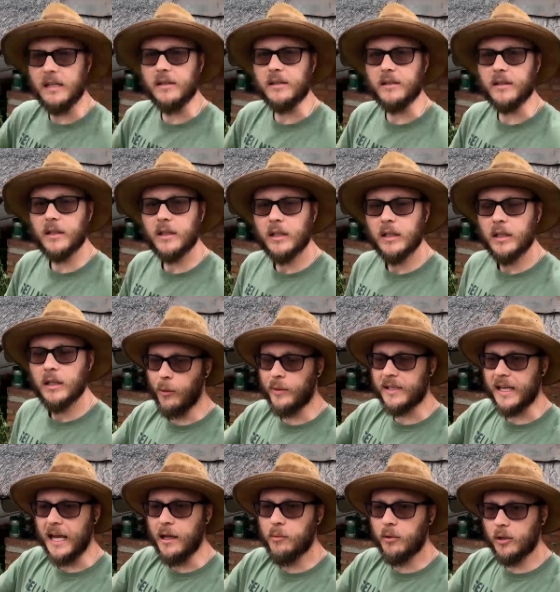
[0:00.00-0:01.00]
season, I
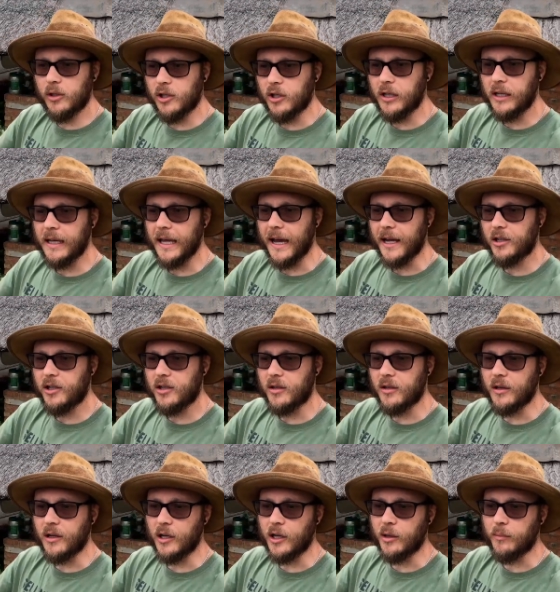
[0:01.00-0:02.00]
was able to
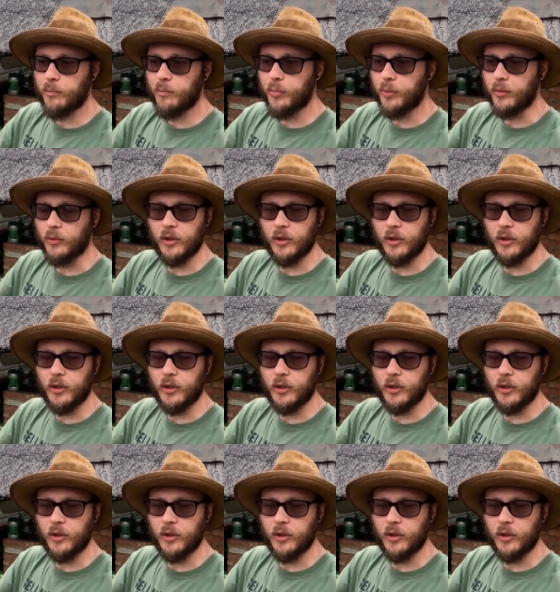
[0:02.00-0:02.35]
catch because